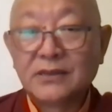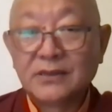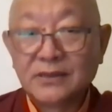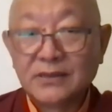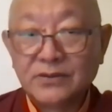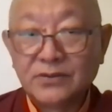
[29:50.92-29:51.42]

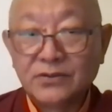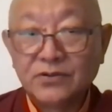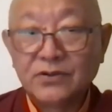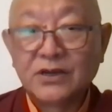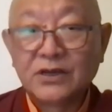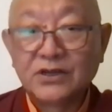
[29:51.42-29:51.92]

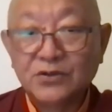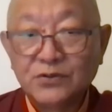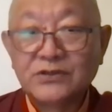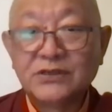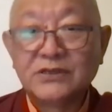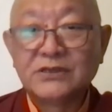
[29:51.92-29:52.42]
you can
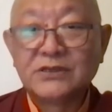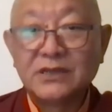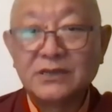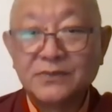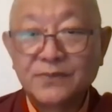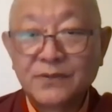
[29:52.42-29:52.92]
use it
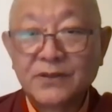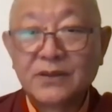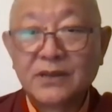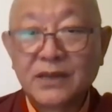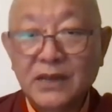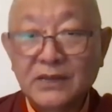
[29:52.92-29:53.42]
and
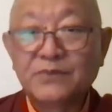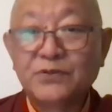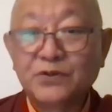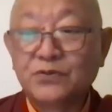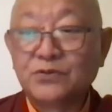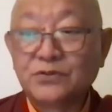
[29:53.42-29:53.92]
help
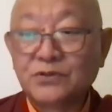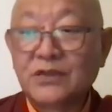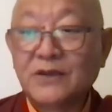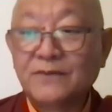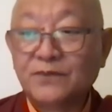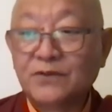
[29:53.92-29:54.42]
you. So
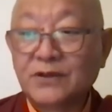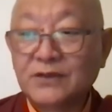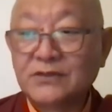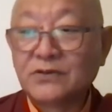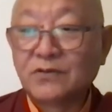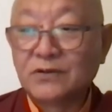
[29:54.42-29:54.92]
therefore
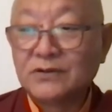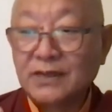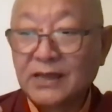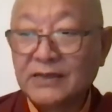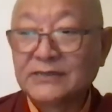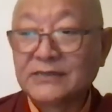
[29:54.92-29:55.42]
it's called
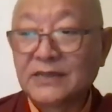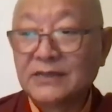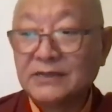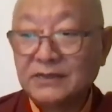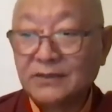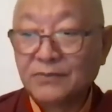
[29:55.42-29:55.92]

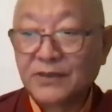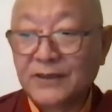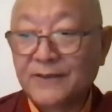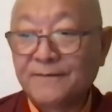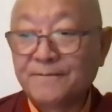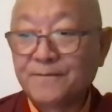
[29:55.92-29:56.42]
excellent in
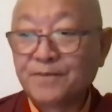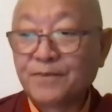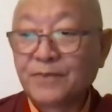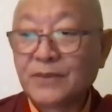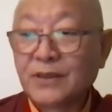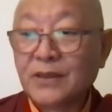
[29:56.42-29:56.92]
meaning.
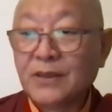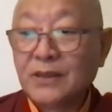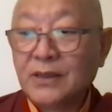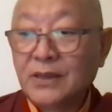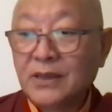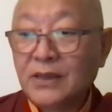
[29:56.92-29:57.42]

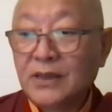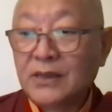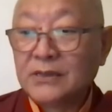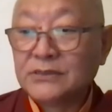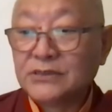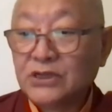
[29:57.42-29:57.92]

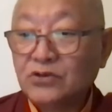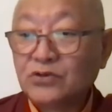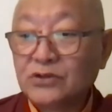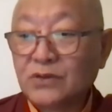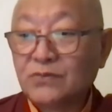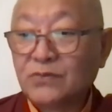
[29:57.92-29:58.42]

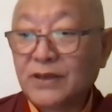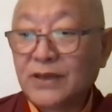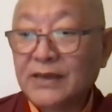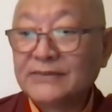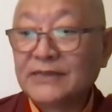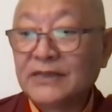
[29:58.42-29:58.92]
Tsinduzambo,
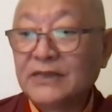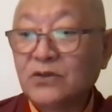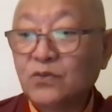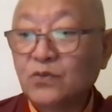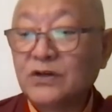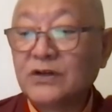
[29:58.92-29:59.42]
excellent
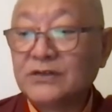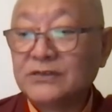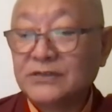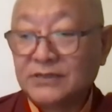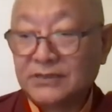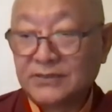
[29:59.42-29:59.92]
in
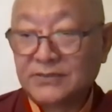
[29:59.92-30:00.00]
words